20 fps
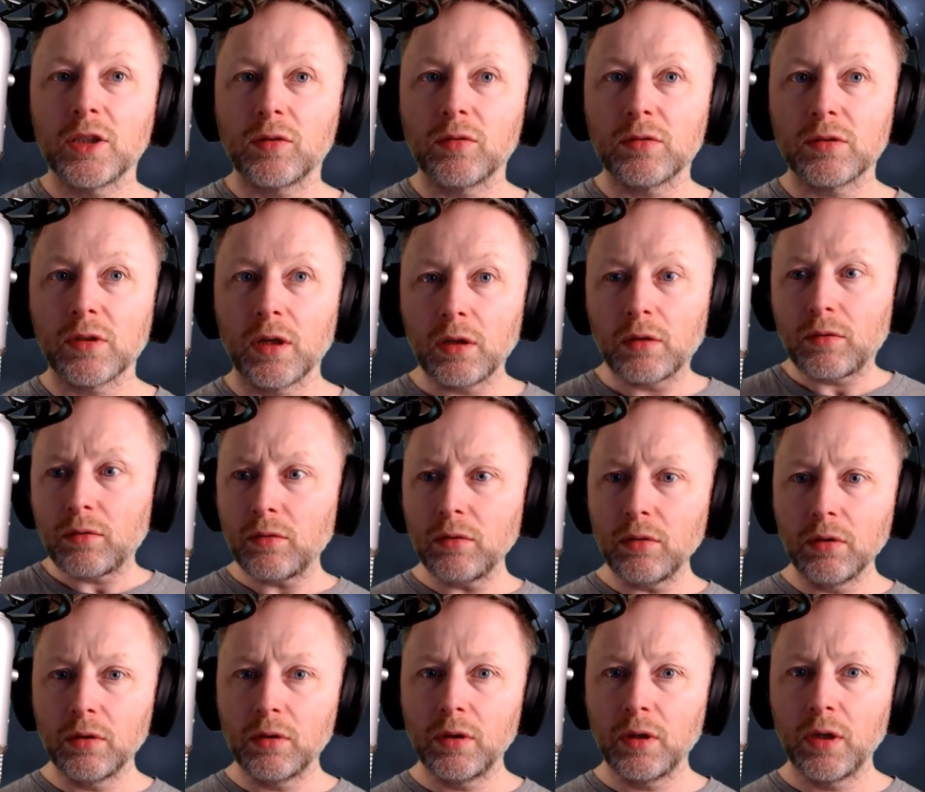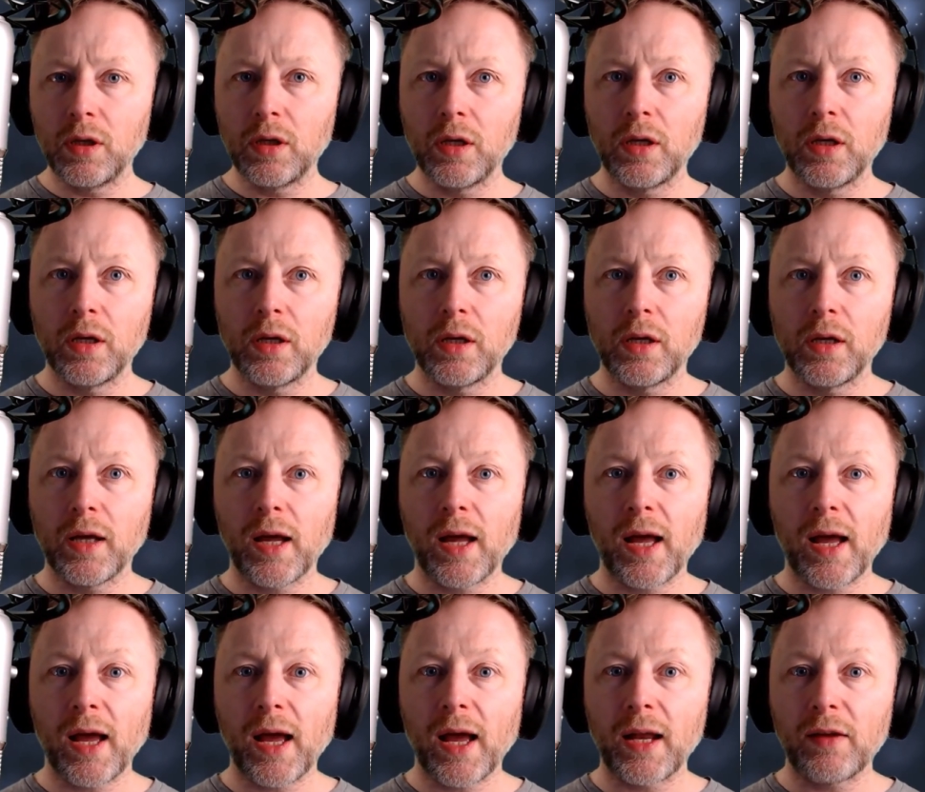she goes like, oh,
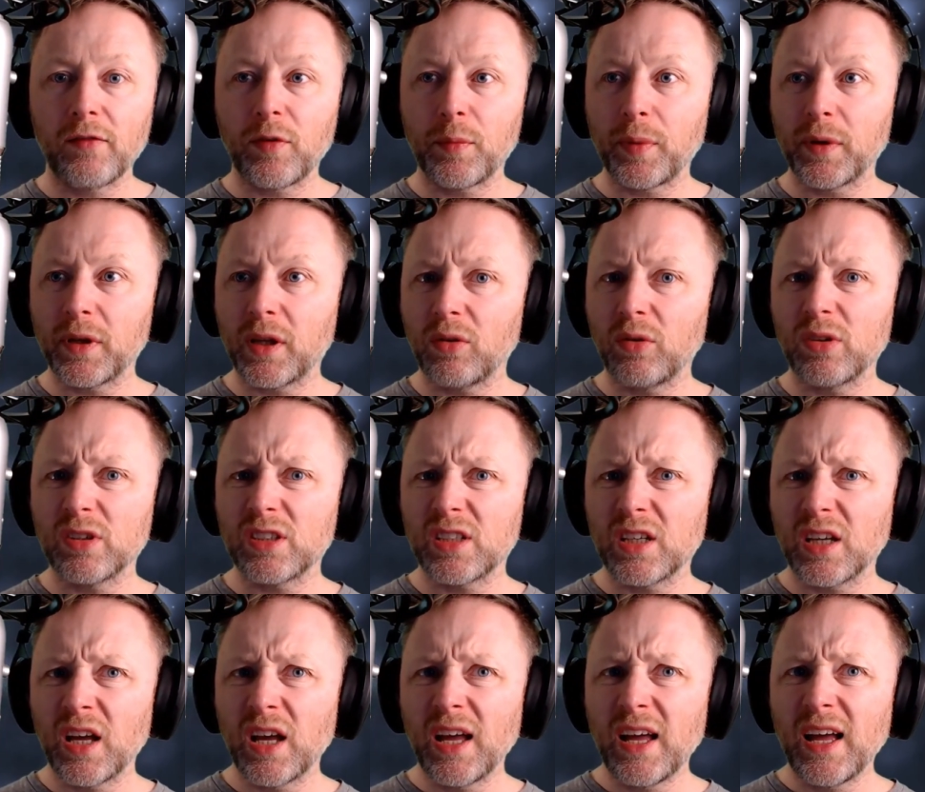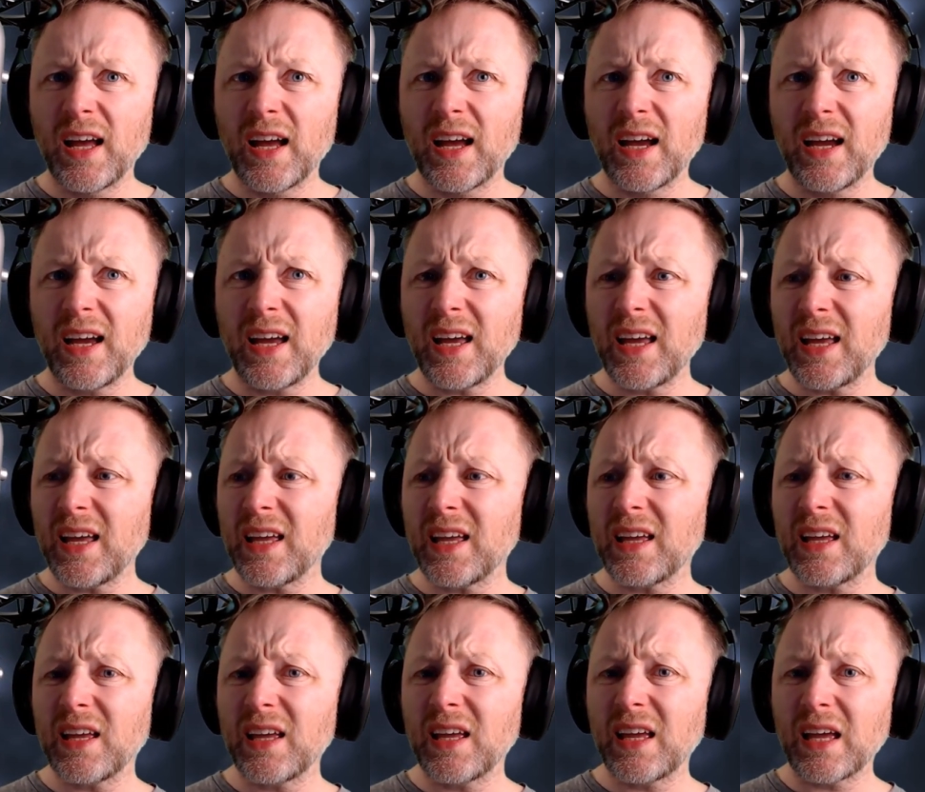and everybody goes,
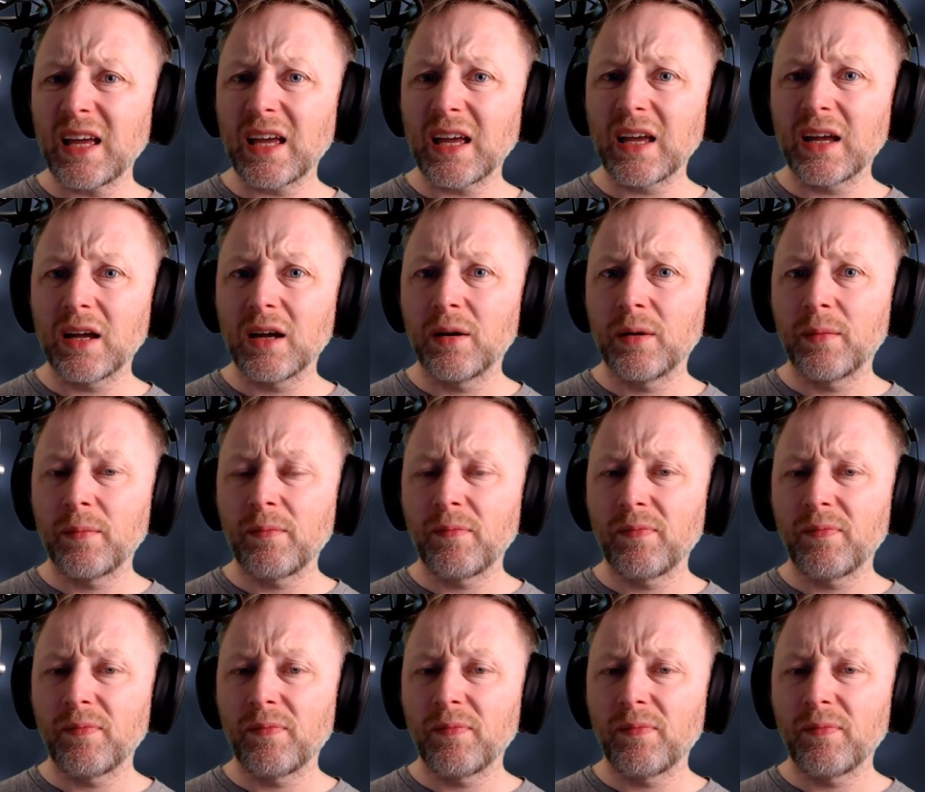hey.